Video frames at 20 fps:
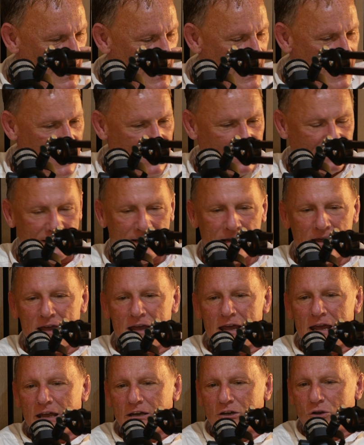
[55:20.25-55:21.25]
And
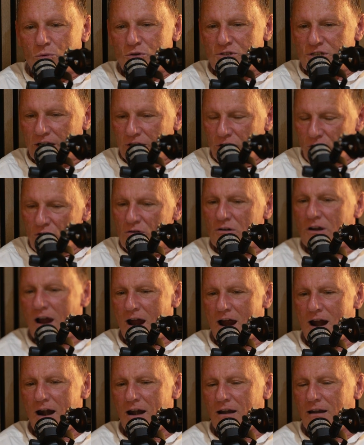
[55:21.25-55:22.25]
there was a young
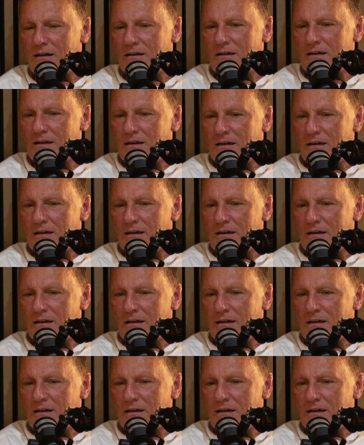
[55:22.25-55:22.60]
girl,